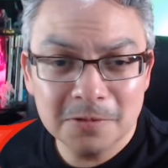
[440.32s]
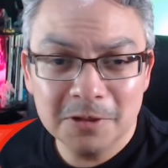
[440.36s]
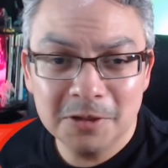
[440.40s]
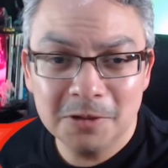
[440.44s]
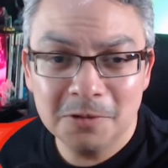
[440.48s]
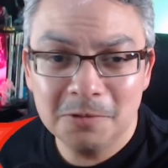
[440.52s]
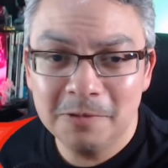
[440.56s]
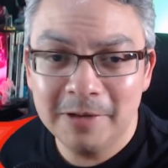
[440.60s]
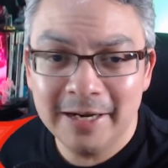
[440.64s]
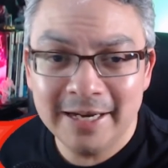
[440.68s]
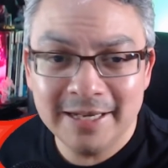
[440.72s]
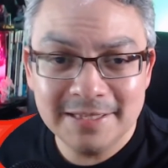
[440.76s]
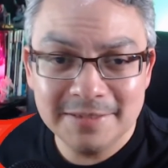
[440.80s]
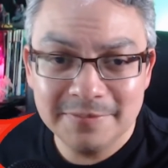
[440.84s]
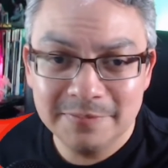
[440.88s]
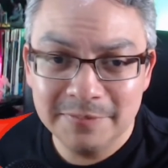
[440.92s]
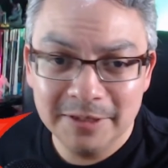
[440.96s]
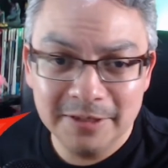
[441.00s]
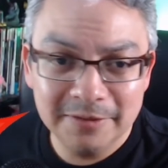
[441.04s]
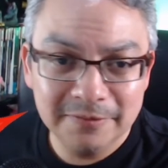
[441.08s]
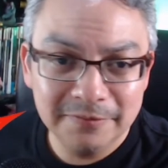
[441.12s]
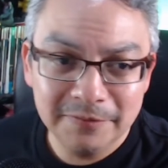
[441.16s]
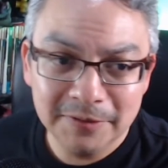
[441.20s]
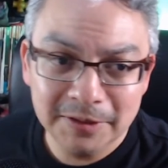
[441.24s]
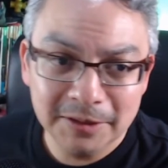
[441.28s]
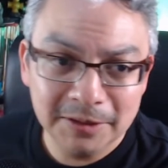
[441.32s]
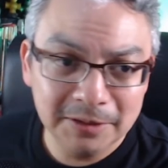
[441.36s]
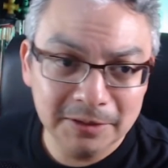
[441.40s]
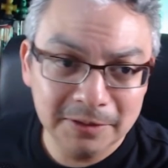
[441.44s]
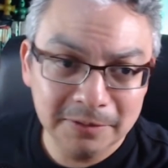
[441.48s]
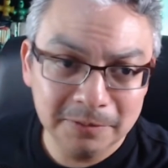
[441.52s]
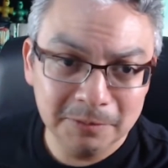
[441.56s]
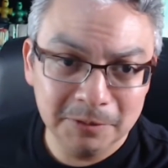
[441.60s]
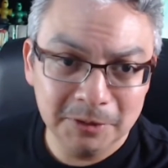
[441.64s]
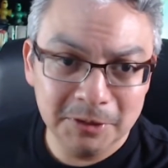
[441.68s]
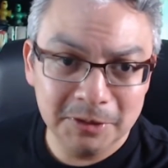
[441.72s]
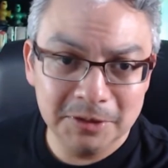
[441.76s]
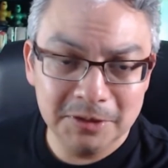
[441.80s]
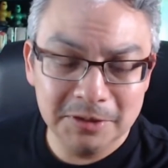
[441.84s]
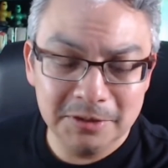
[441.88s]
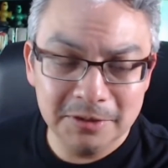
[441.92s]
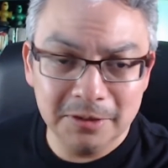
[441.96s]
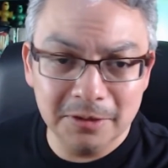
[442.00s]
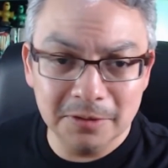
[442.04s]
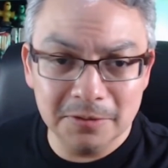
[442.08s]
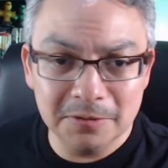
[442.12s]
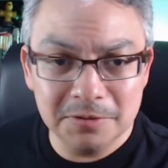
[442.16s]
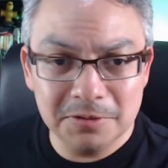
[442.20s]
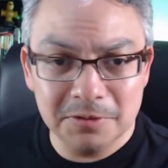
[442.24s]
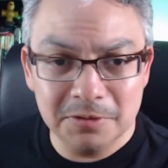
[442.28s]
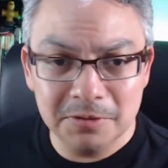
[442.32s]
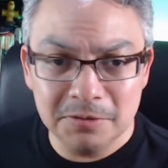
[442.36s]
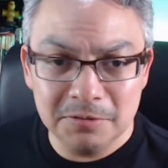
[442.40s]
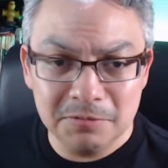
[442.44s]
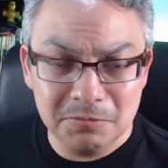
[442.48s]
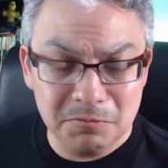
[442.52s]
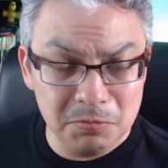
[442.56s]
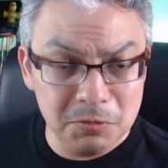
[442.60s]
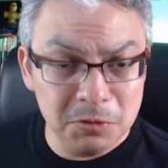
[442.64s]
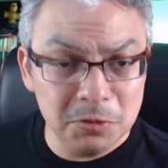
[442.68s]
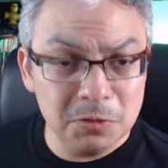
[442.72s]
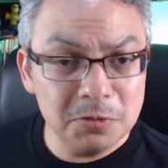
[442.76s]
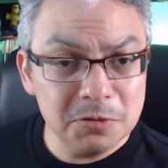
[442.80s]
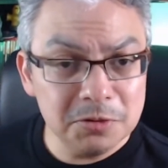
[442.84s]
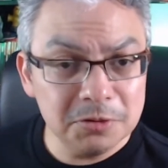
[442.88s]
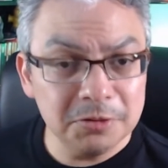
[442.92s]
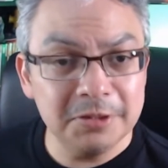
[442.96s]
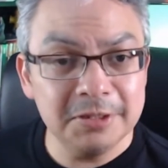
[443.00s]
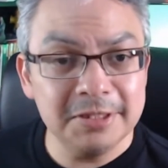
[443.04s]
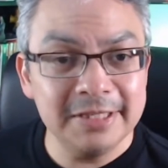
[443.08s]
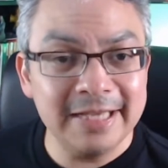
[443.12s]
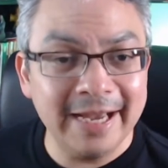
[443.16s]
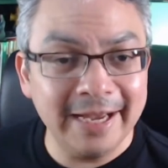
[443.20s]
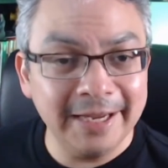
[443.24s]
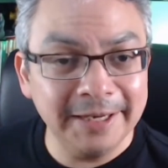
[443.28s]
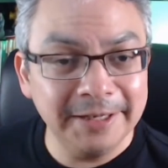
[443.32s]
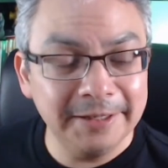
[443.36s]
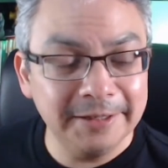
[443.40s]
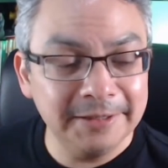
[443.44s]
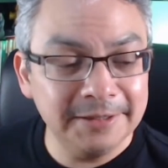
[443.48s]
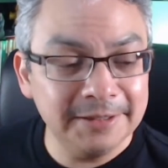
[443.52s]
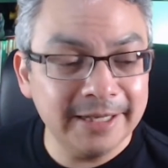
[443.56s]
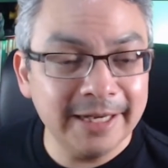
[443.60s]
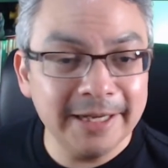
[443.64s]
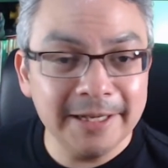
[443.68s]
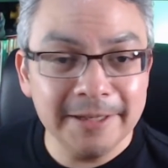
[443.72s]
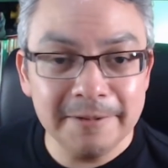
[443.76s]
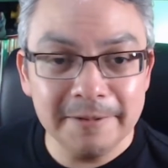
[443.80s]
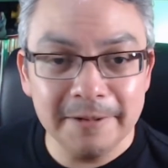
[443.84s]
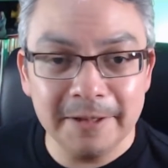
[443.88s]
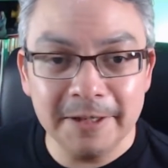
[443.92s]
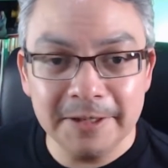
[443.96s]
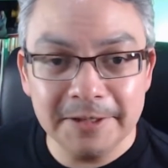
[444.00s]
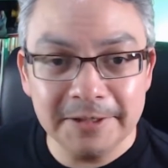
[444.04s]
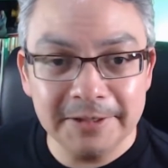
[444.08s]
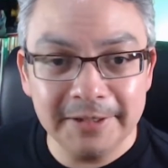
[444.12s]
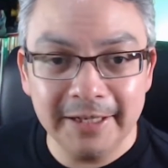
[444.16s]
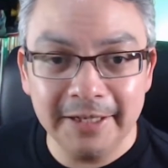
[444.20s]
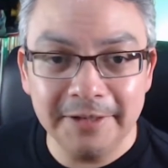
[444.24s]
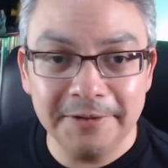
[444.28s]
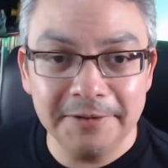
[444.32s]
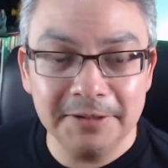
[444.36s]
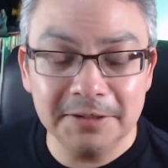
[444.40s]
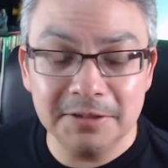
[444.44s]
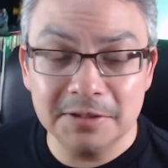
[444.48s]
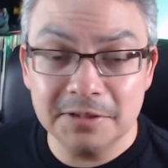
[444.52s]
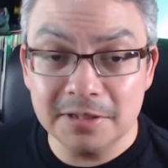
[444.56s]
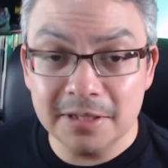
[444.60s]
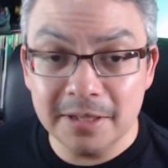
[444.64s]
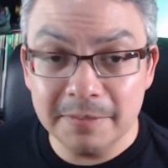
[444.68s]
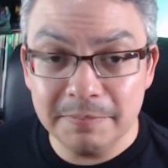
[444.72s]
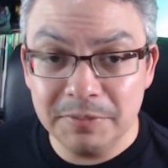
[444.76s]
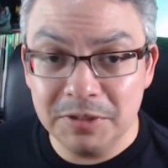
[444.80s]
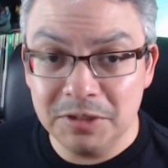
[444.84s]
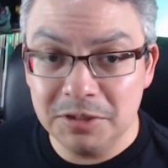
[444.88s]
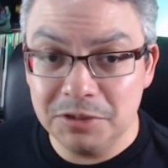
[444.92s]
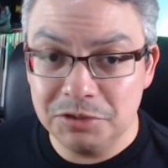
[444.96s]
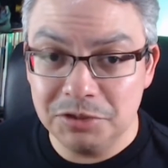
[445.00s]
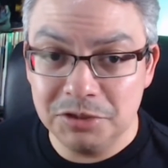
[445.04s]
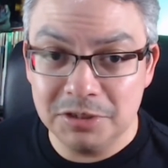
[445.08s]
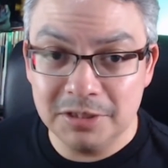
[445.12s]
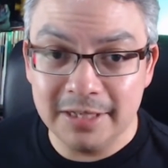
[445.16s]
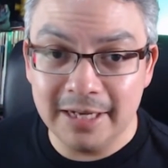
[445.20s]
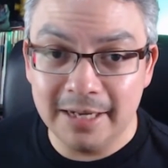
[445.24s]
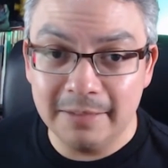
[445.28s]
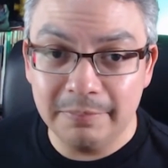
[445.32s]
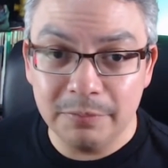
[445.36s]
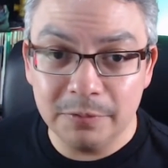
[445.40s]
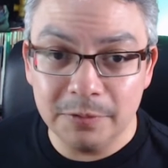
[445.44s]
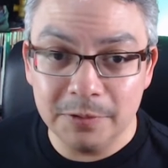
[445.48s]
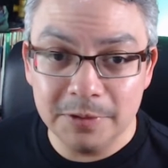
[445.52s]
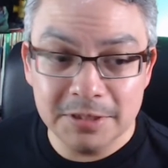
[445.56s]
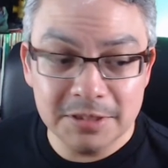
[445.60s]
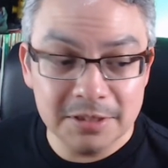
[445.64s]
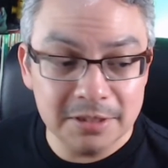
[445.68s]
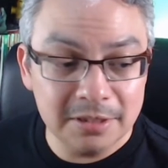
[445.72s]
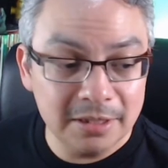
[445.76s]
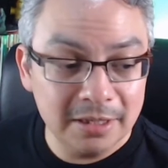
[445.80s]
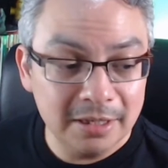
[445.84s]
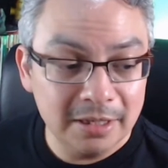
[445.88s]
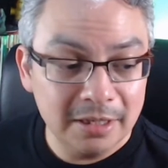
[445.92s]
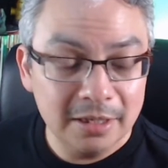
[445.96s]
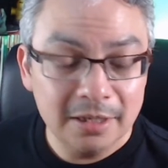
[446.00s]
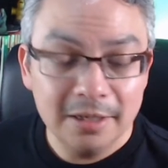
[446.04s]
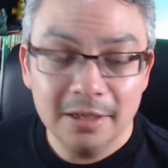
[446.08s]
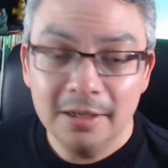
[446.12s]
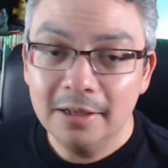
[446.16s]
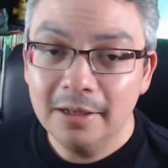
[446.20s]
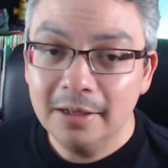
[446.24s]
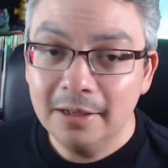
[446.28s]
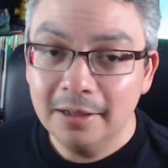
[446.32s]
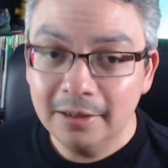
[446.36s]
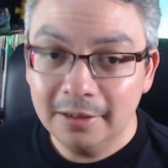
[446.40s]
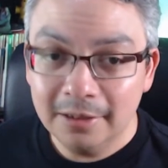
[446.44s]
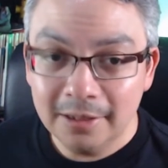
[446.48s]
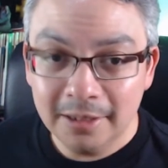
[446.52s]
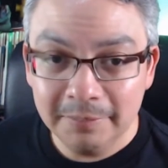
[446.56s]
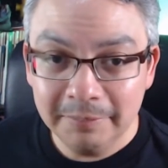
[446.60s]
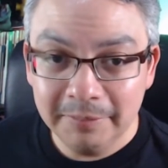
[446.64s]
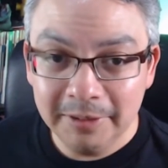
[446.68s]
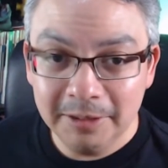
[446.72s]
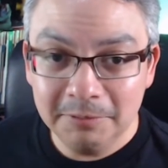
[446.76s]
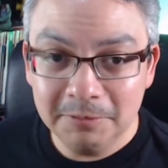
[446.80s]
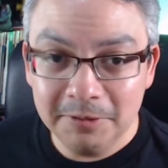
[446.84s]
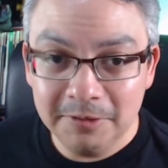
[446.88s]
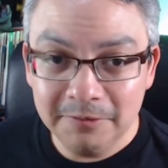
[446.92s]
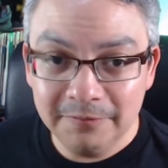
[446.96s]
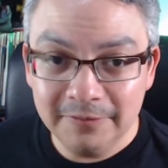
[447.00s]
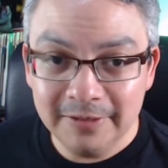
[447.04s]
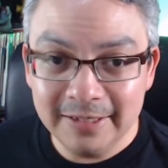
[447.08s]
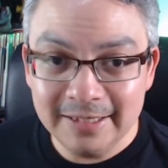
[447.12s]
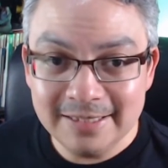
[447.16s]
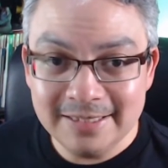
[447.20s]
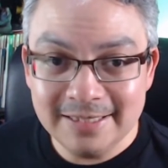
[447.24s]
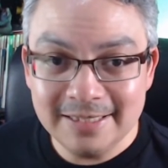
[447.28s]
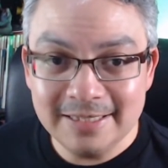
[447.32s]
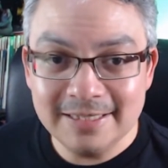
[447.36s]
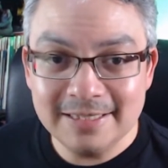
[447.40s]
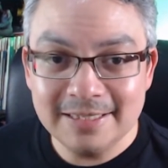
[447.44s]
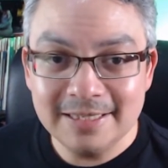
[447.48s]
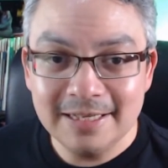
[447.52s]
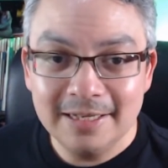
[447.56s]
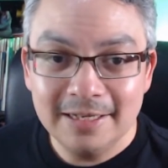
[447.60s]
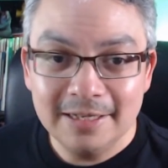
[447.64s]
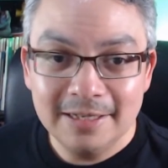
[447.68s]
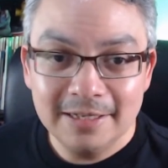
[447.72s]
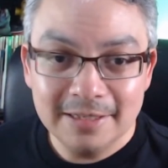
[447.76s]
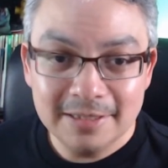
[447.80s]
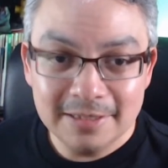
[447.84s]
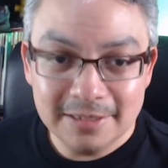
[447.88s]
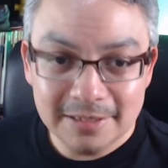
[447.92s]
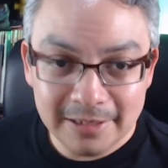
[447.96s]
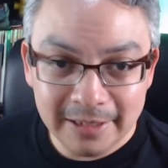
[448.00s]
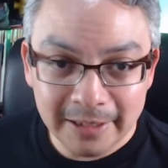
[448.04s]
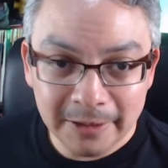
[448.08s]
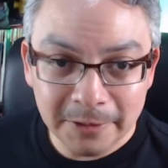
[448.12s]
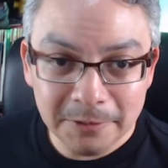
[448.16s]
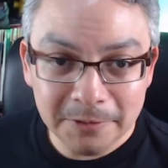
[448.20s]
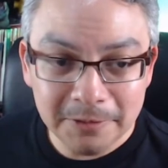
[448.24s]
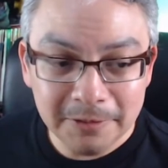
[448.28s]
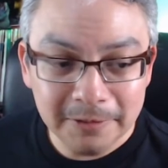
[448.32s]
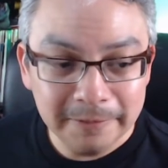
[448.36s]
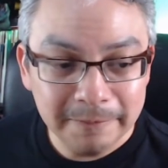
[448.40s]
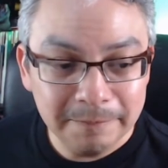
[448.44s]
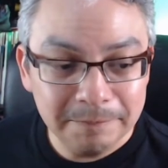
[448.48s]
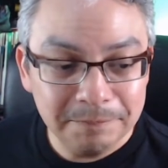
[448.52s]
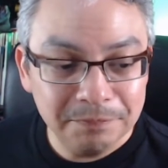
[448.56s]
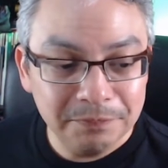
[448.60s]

harassment figure, where you use her to tie other characters up because she's got poison, combat reflexes, stealth,